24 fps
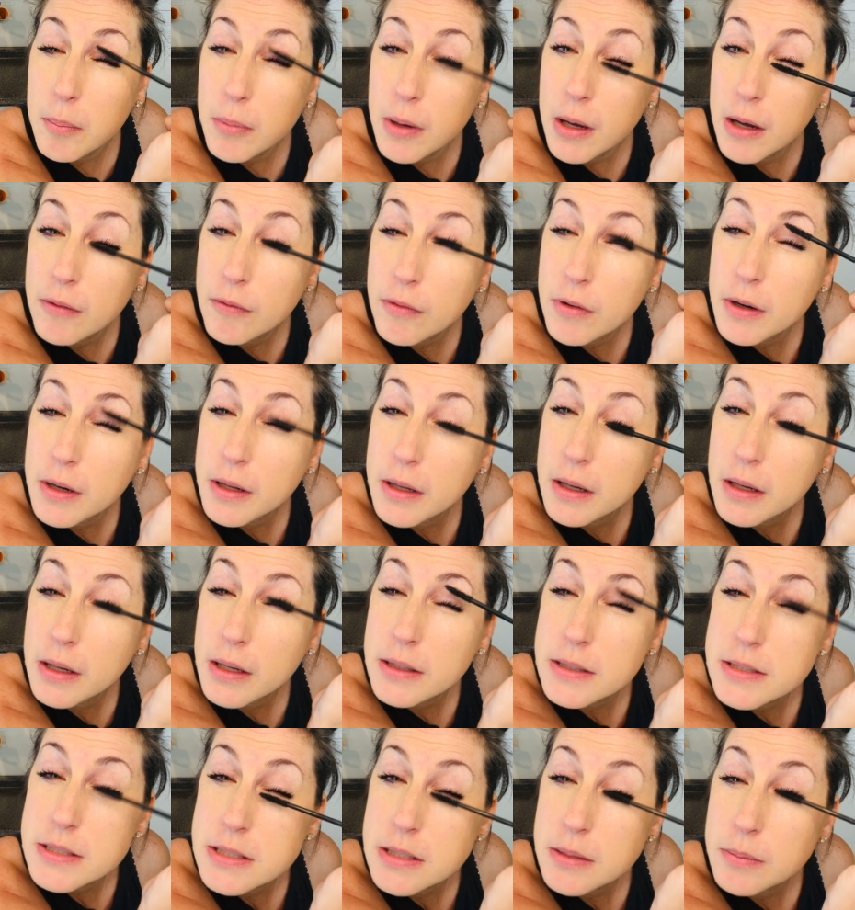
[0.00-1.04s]
I've already
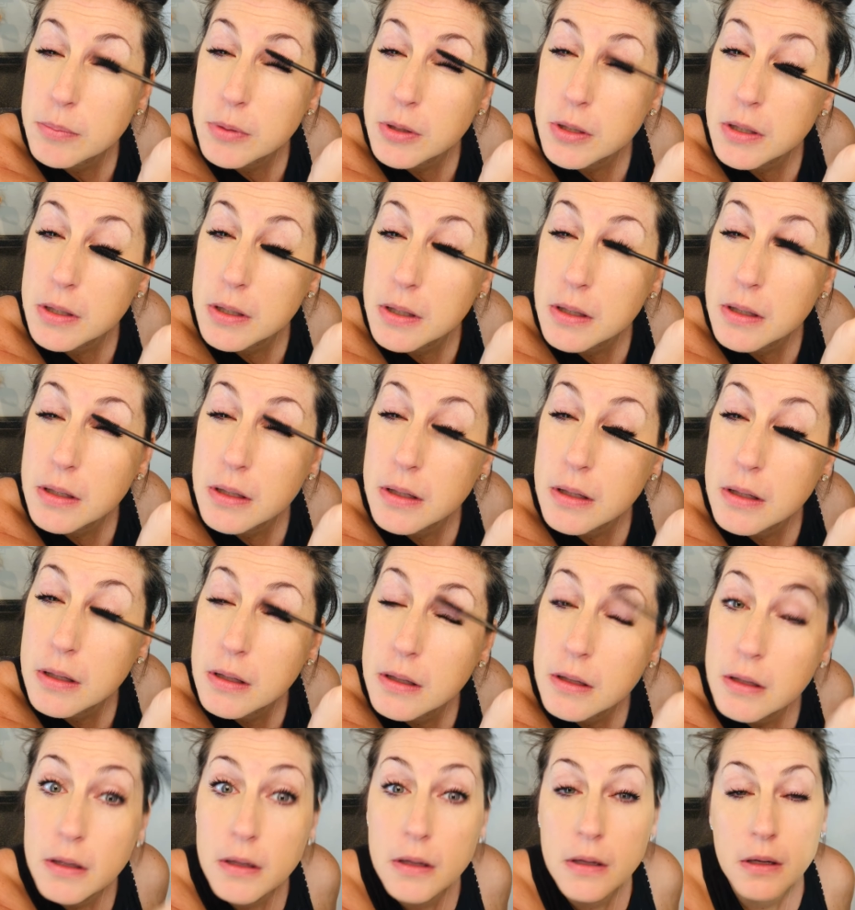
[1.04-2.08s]
got some good
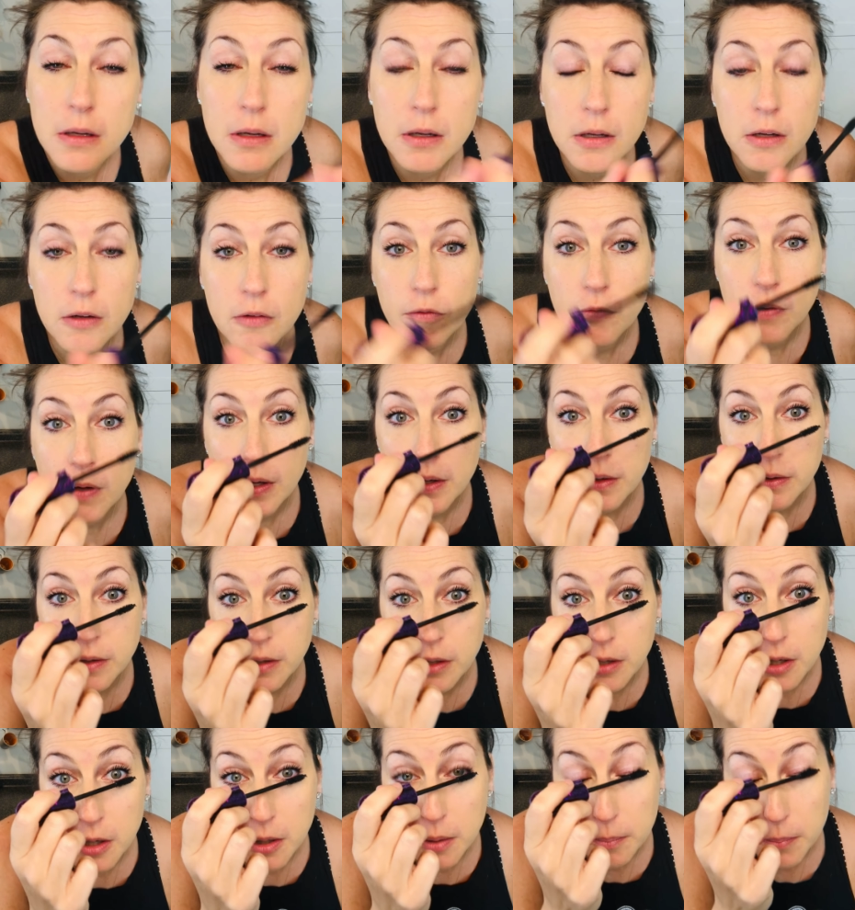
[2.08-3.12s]

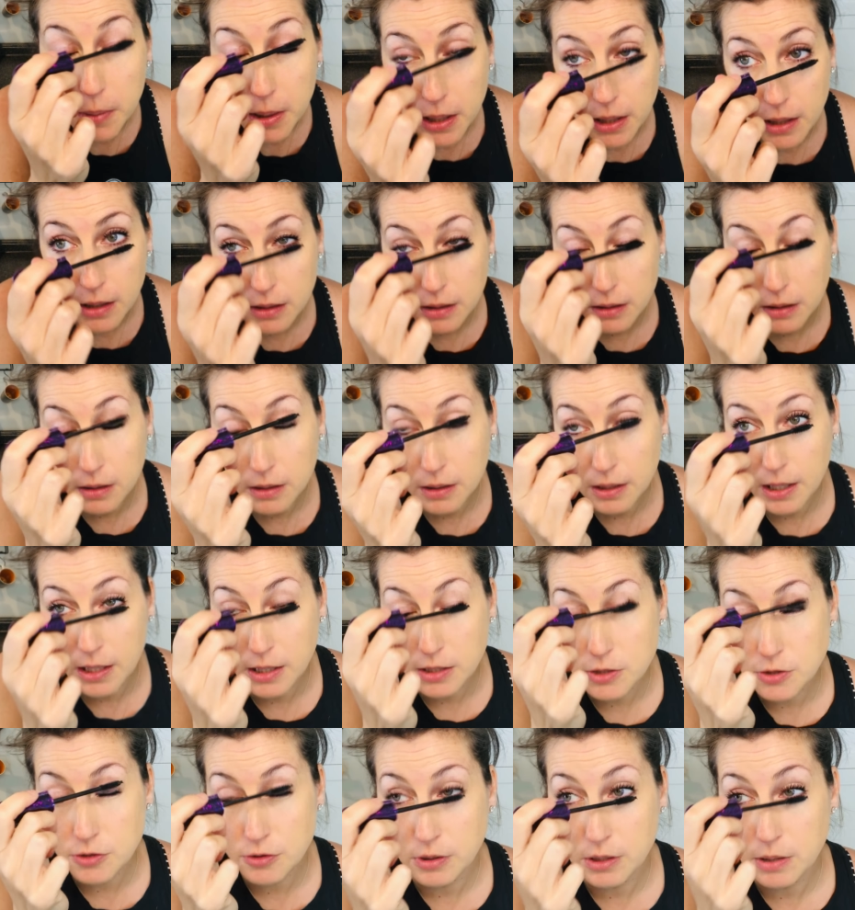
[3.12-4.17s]
volume, and
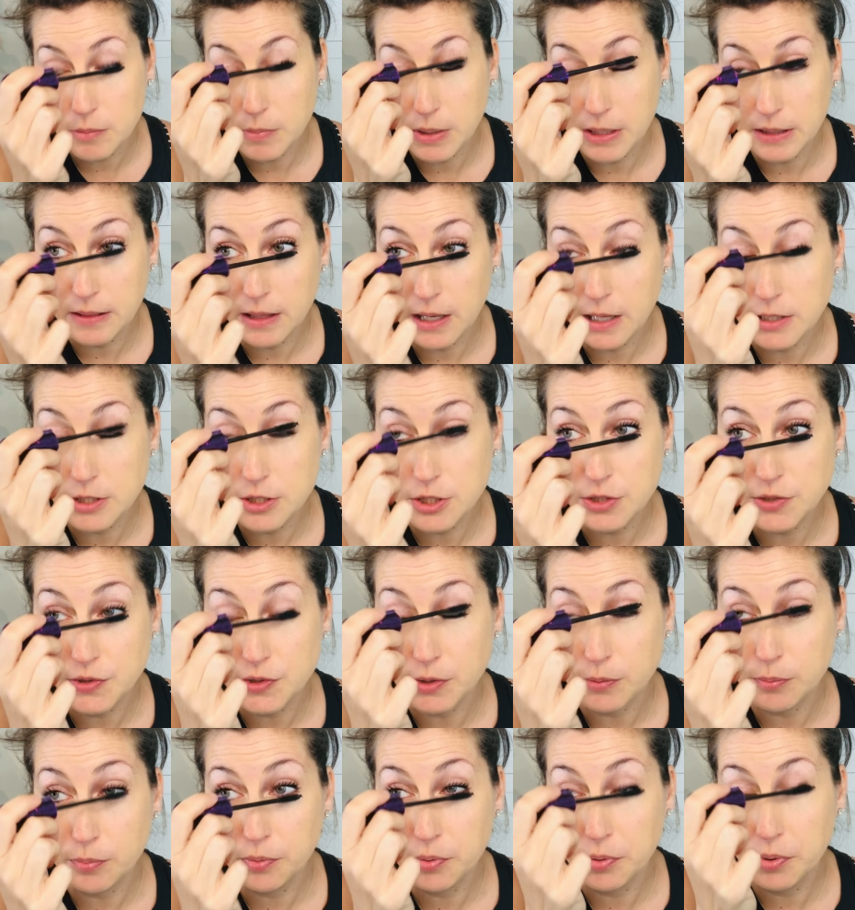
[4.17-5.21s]
naturally my lashes are
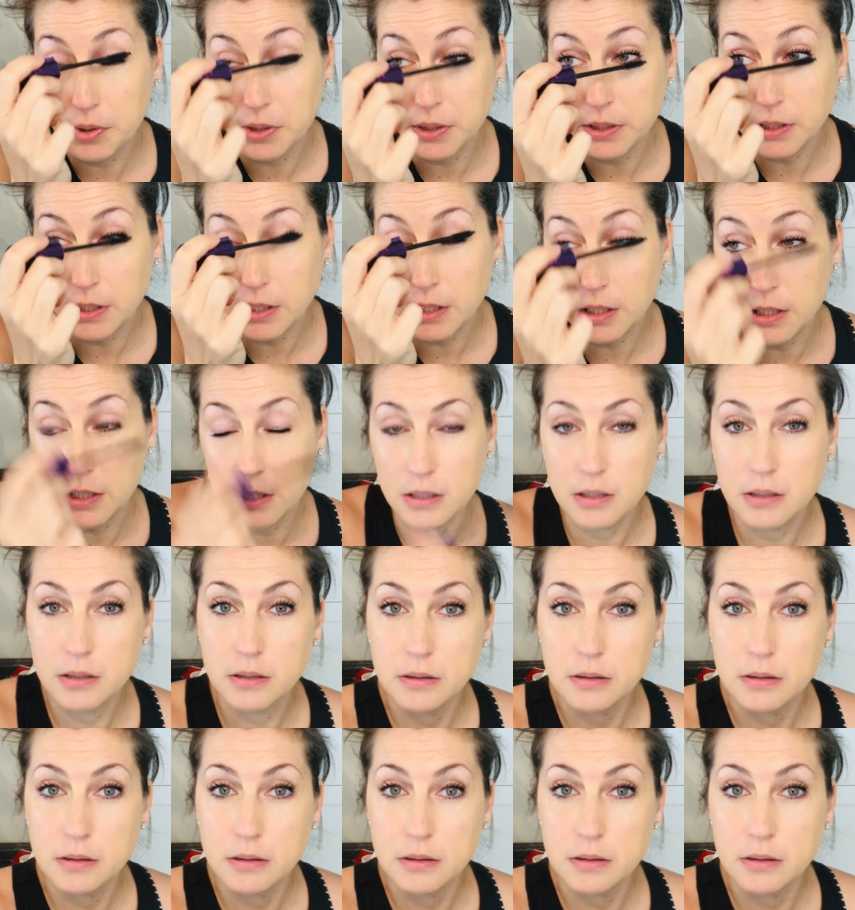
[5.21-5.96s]
pretty